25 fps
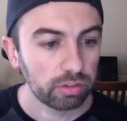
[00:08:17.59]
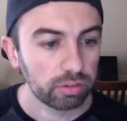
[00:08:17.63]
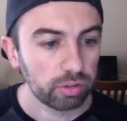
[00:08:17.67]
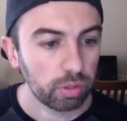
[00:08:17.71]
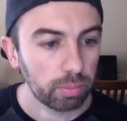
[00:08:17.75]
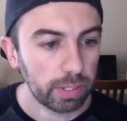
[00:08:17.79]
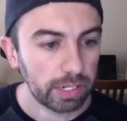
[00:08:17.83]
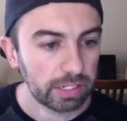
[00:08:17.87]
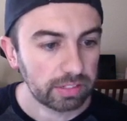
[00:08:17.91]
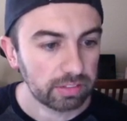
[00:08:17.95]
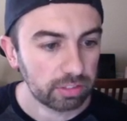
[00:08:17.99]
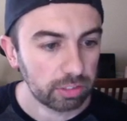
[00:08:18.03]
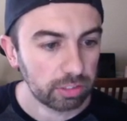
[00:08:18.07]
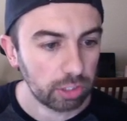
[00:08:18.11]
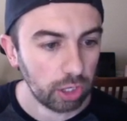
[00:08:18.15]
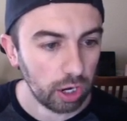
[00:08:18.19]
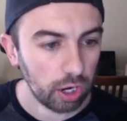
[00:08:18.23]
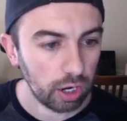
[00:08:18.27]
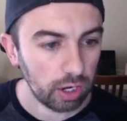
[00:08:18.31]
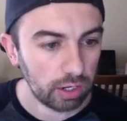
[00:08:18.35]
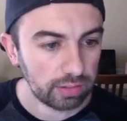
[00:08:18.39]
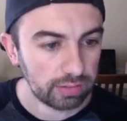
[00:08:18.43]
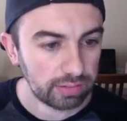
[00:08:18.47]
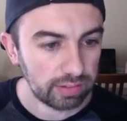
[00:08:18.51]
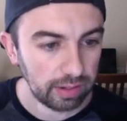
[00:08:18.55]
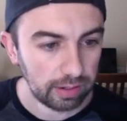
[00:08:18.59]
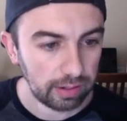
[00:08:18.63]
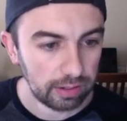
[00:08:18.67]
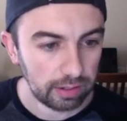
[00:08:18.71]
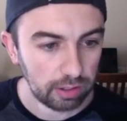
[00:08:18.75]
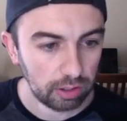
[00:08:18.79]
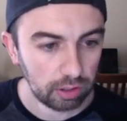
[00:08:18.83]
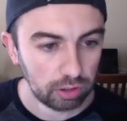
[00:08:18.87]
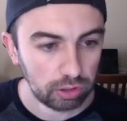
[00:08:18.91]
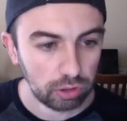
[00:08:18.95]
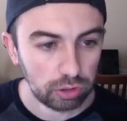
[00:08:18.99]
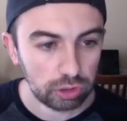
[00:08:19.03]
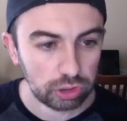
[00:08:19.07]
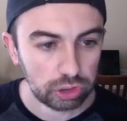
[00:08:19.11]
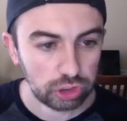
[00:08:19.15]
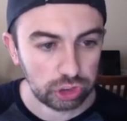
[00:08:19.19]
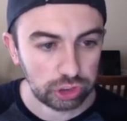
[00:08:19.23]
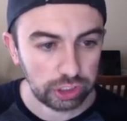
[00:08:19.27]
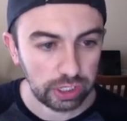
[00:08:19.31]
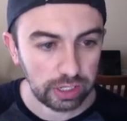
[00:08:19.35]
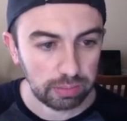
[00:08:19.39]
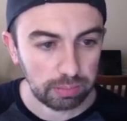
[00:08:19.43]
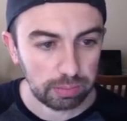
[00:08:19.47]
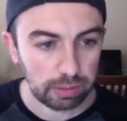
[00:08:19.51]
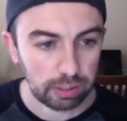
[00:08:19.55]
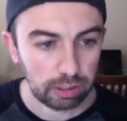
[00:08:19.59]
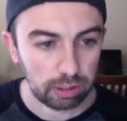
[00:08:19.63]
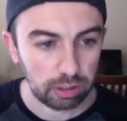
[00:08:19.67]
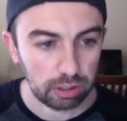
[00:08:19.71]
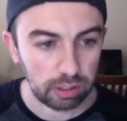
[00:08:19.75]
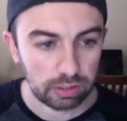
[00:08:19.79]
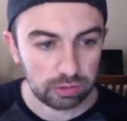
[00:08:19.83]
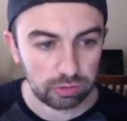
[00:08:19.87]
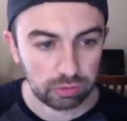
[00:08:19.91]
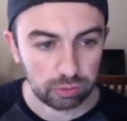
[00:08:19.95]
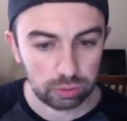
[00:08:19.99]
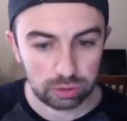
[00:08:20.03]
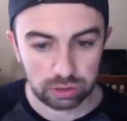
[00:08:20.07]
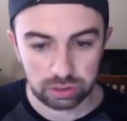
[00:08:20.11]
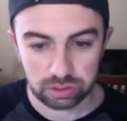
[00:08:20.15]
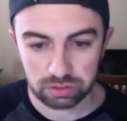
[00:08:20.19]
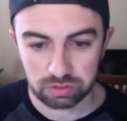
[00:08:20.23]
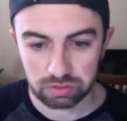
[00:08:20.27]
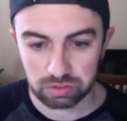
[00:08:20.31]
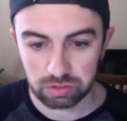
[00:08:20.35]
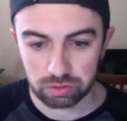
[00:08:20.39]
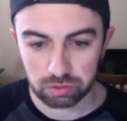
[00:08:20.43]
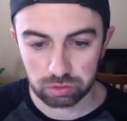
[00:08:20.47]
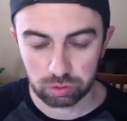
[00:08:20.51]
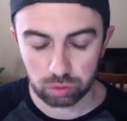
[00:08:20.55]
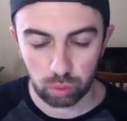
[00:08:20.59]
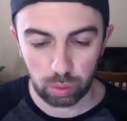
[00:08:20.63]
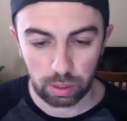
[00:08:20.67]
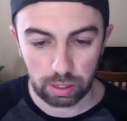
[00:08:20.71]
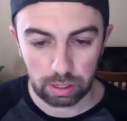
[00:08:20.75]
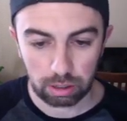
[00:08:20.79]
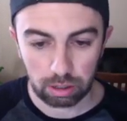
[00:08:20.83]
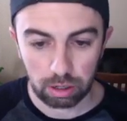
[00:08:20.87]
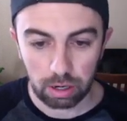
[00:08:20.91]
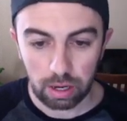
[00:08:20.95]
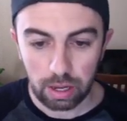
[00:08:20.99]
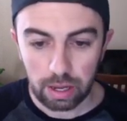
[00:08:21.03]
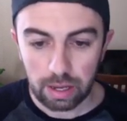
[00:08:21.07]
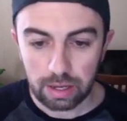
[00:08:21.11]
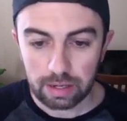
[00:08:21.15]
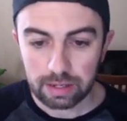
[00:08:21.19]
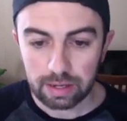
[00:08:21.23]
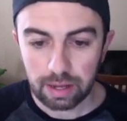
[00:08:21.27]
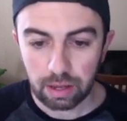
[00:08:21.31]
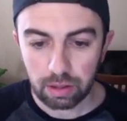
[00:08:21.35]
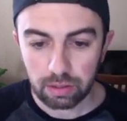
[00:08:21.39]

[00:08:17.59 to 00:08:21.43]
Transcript: Let's go back to content, and I'll go to shape here and switch this to square.